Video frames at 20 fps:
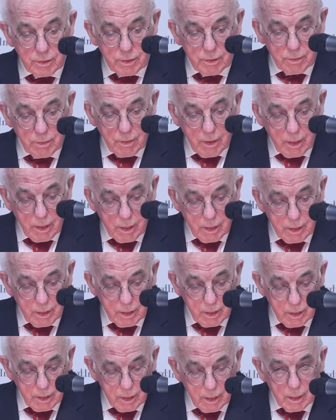
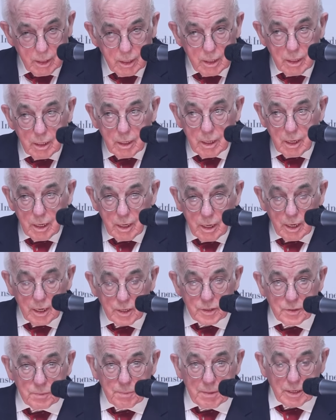So
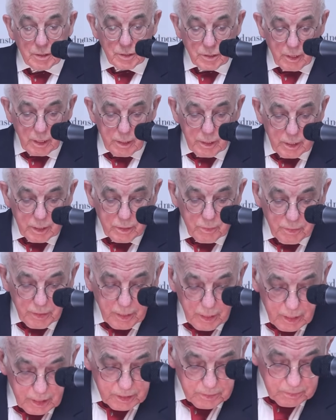our speaker's got another
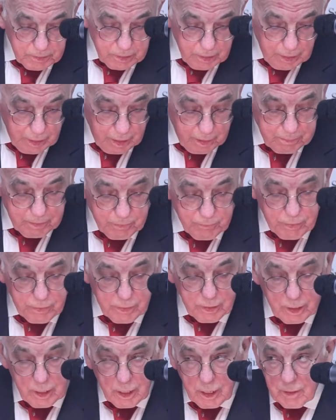engagement, and I'll be
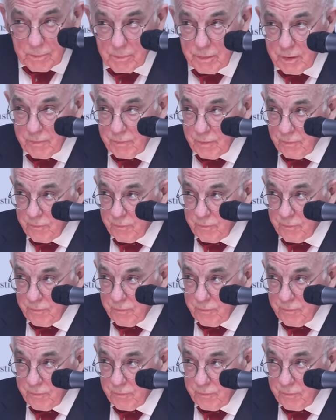very brief.